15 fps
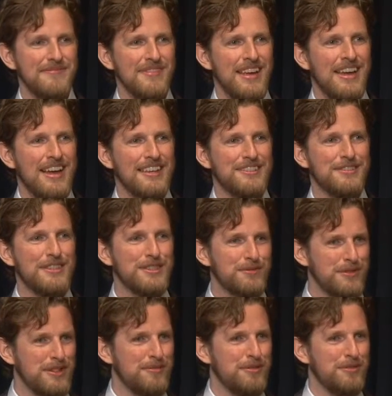Uh, so this
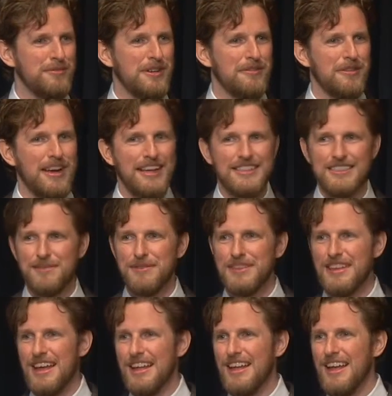really blew me away, and something
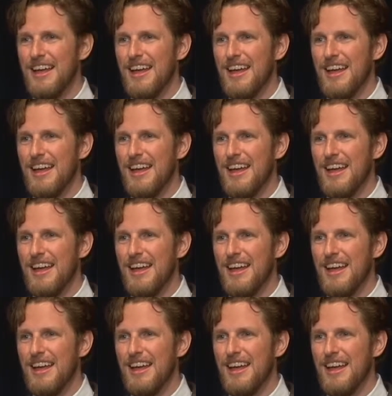that